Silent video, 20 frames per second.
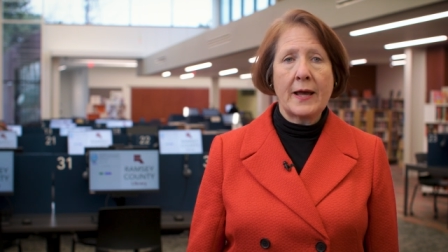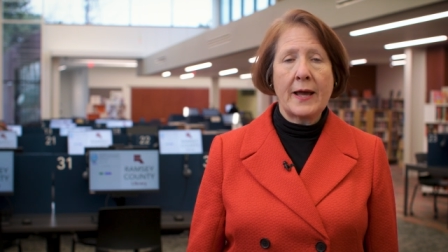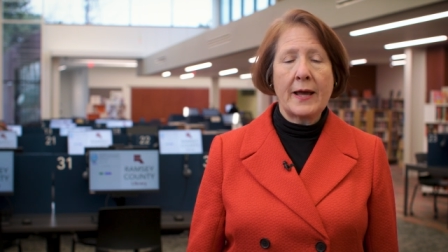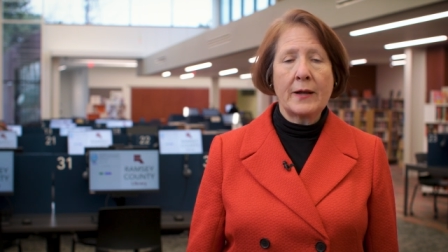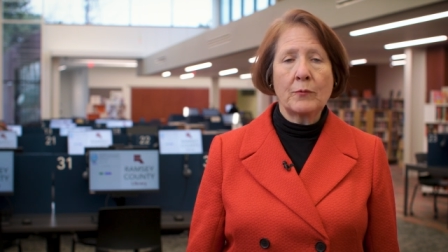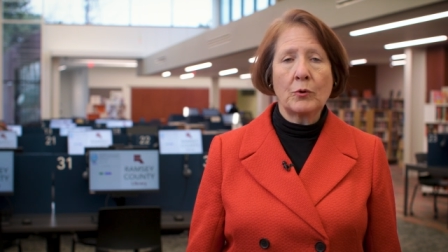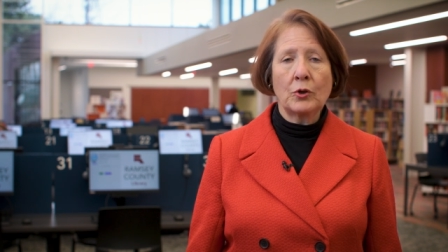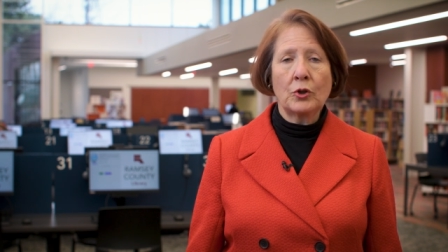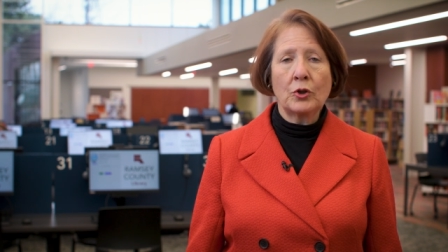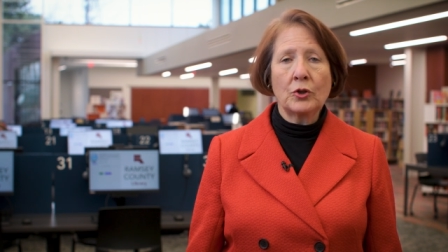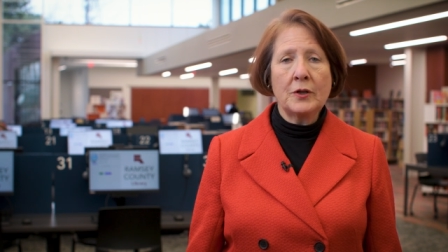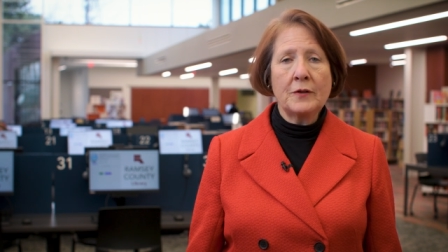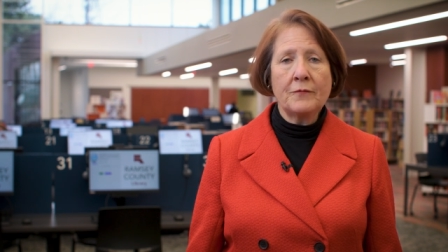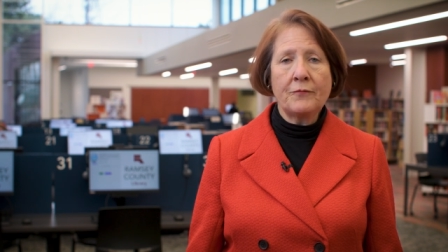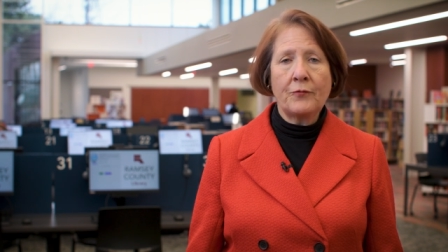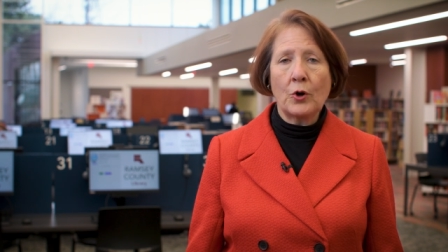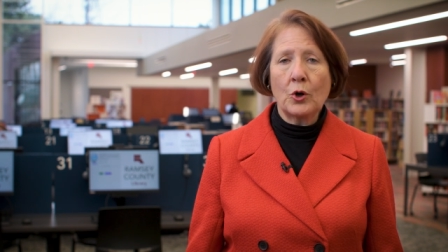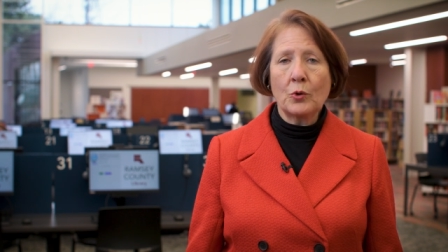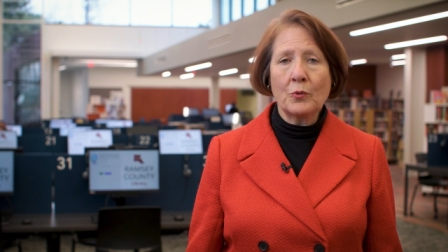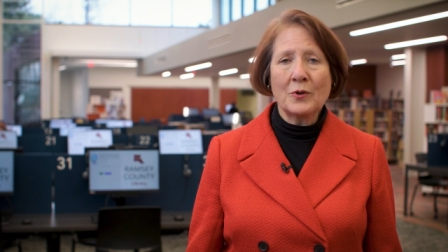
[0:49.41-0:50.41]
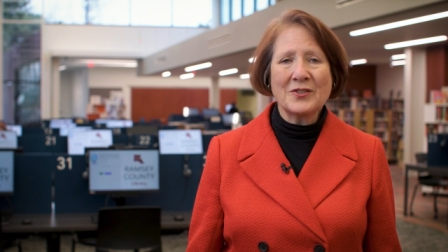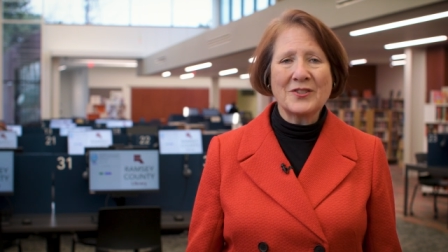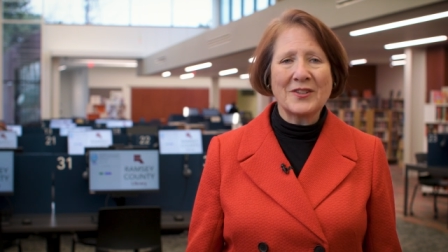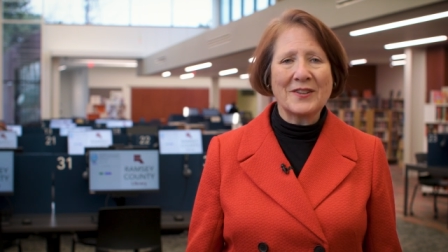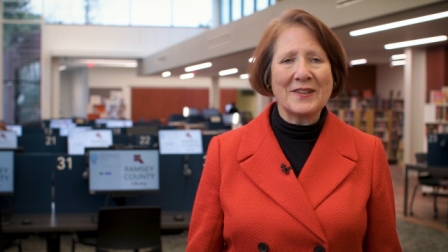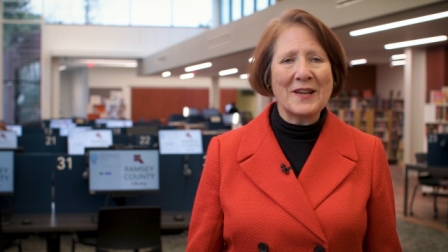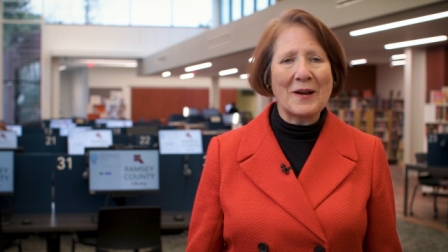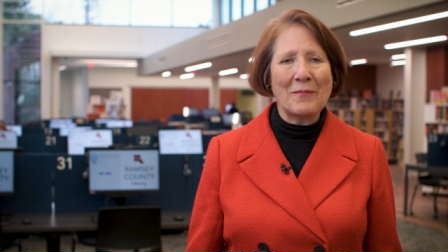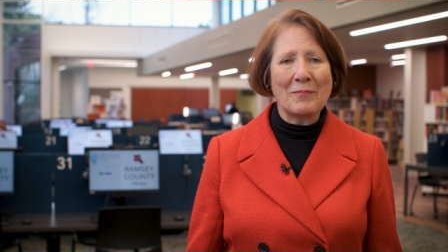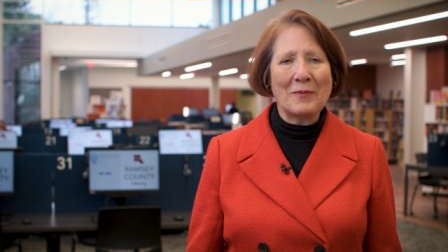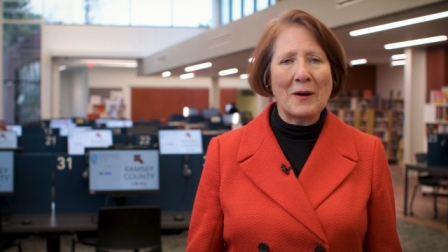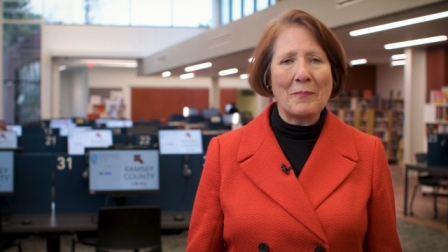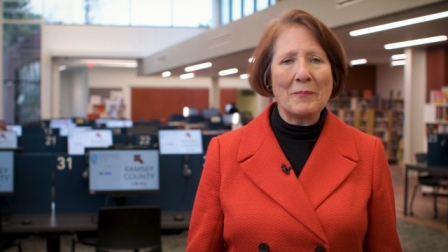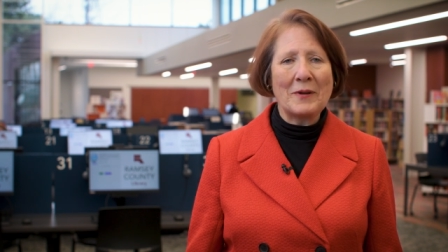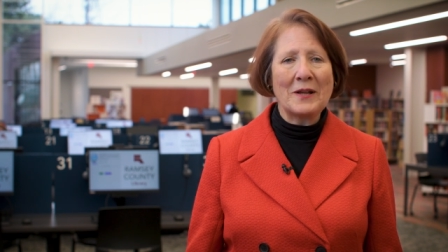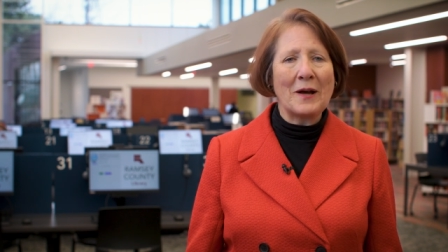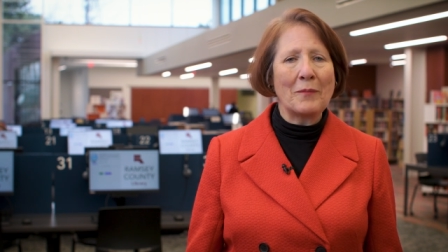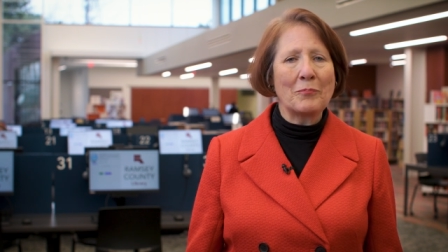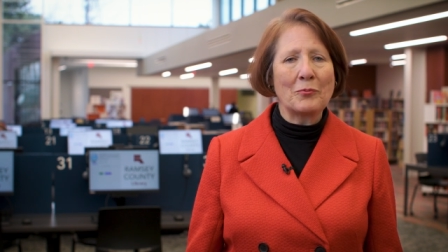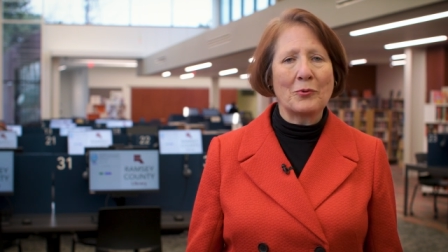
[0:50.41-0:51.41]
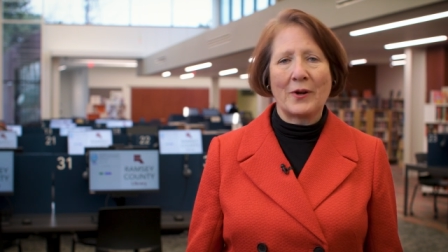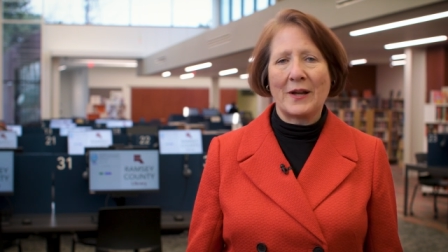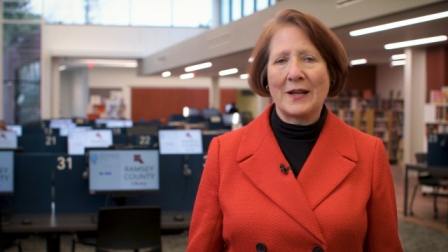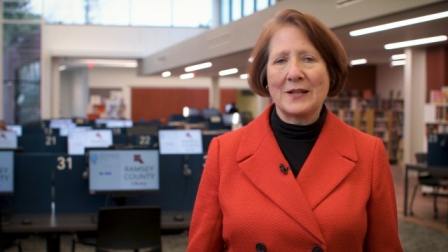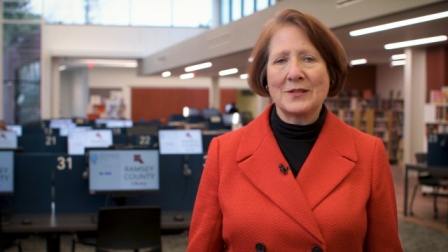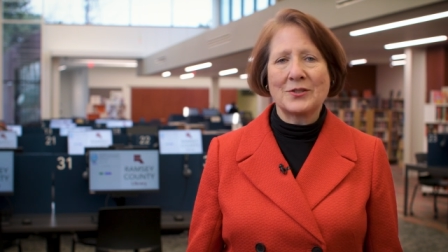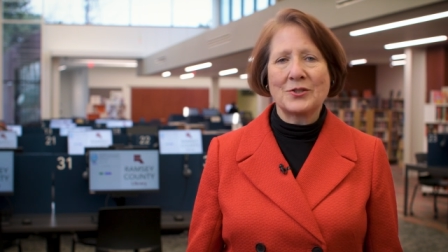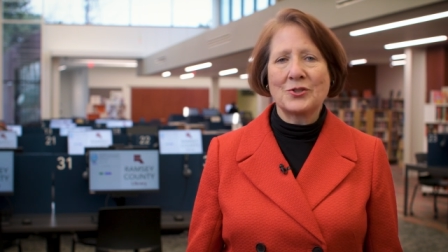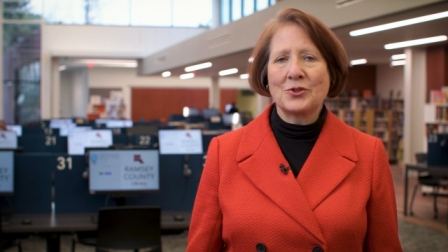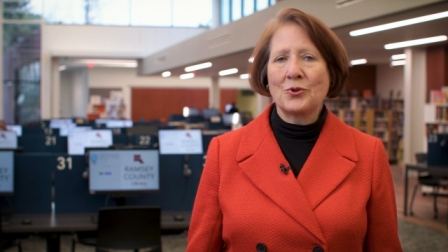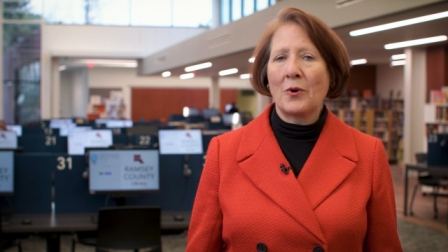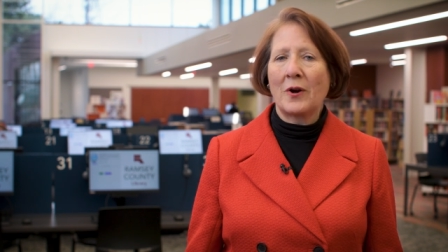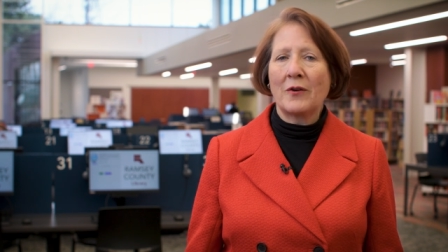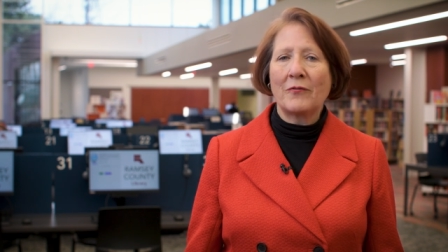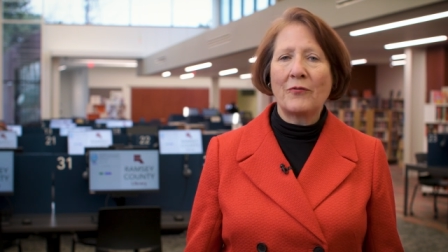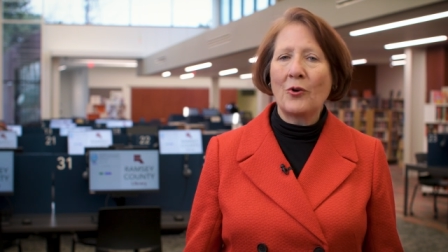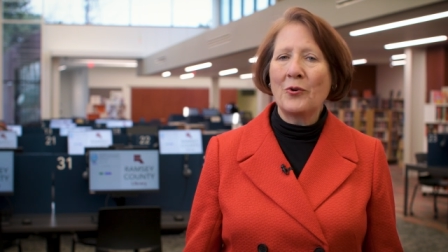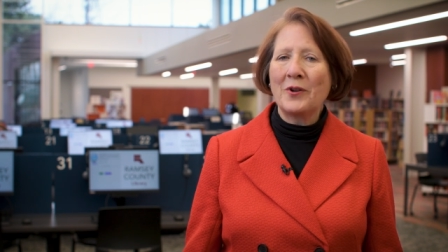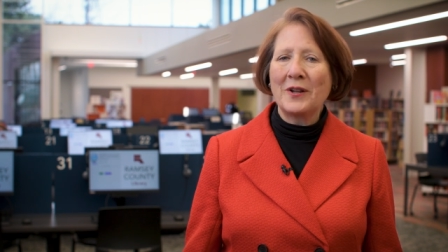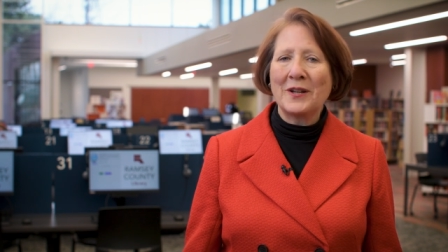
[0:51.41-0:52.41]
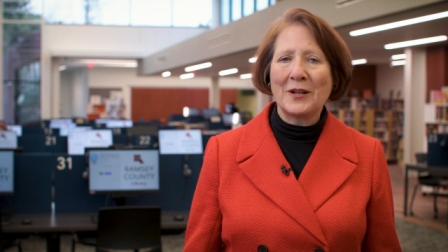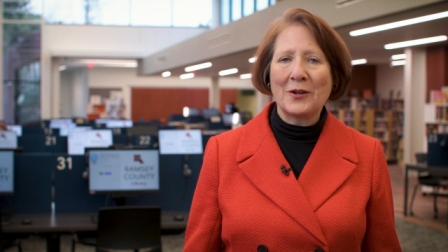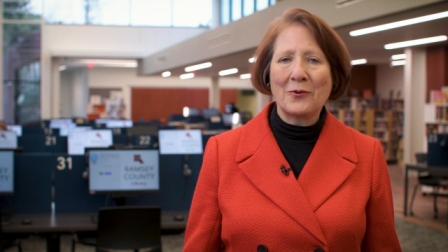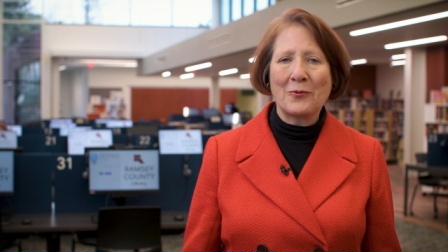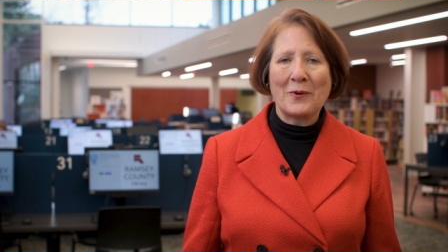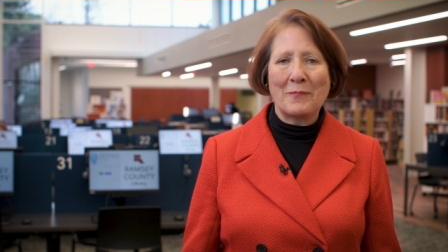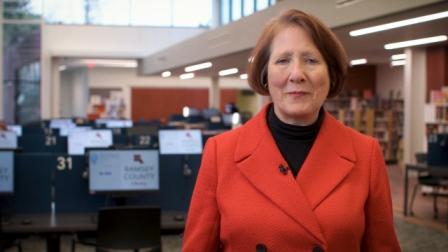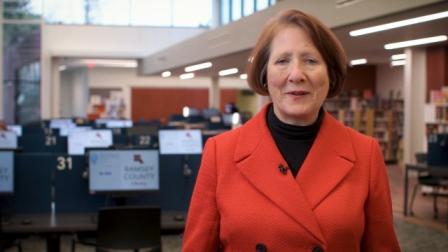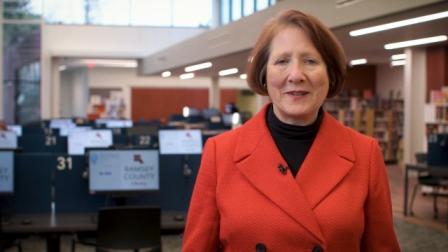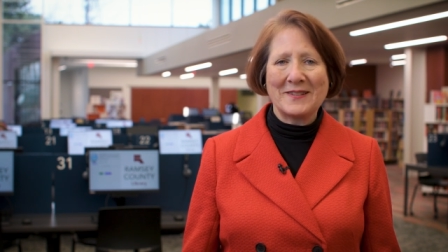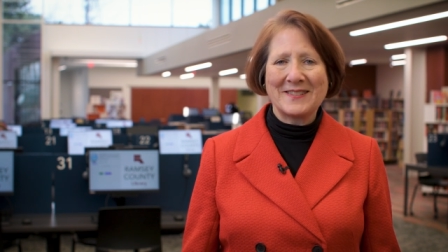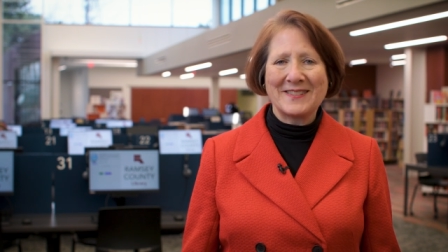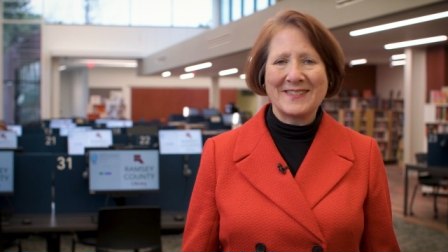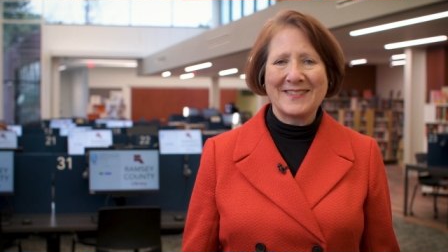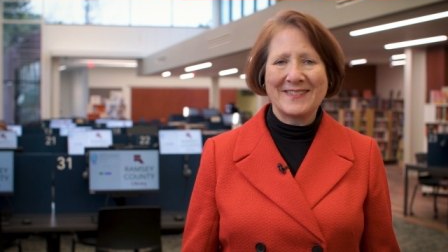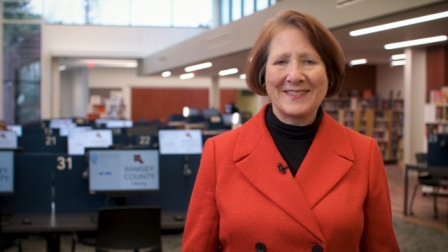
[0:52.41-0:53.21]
and we're looking forward to the upcoming upgrades to our voting equipment.